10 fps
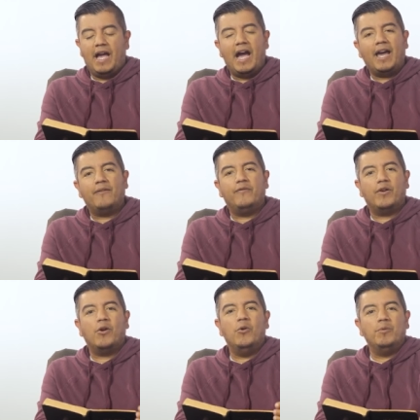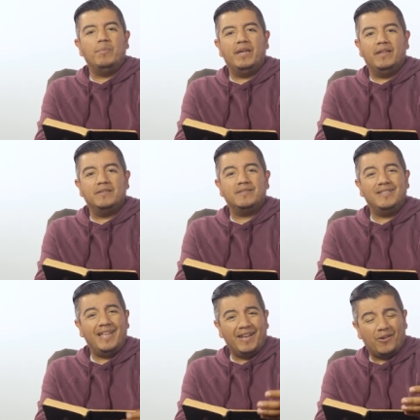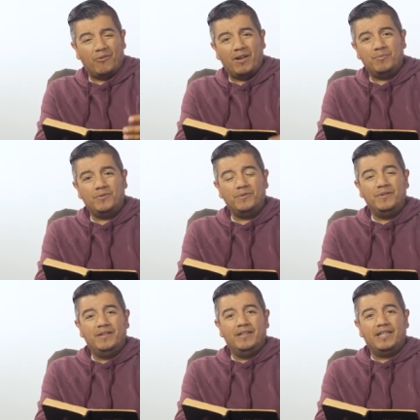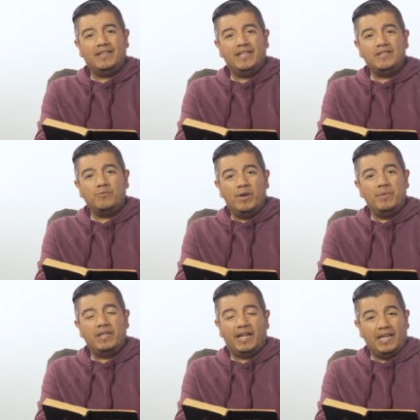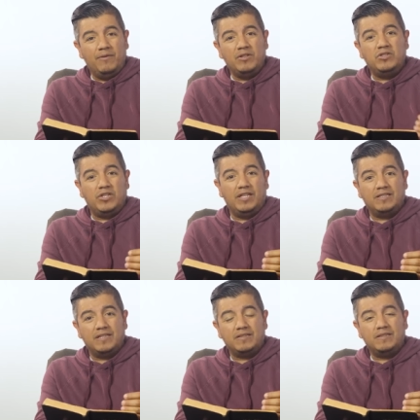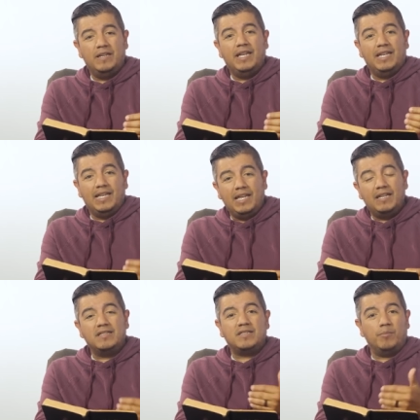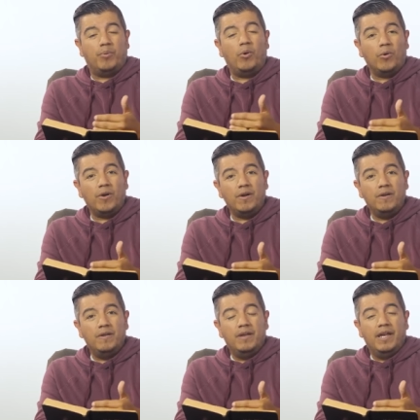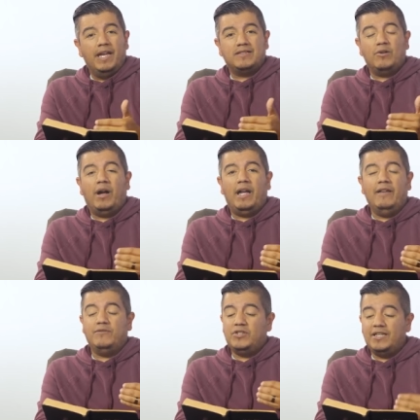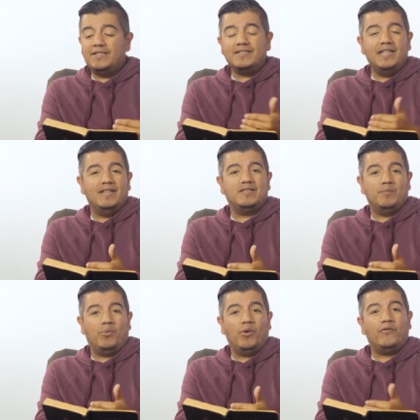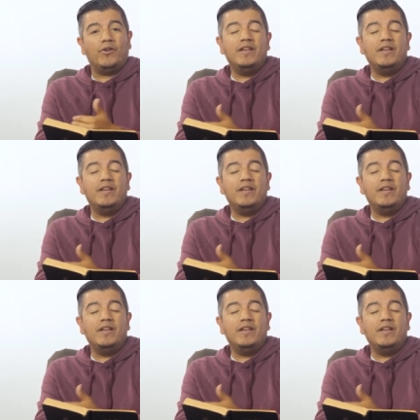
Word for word: out of their own means. Isn't that incredible? That these women, like even Jesus, needed support. And so, if Jesus needed support for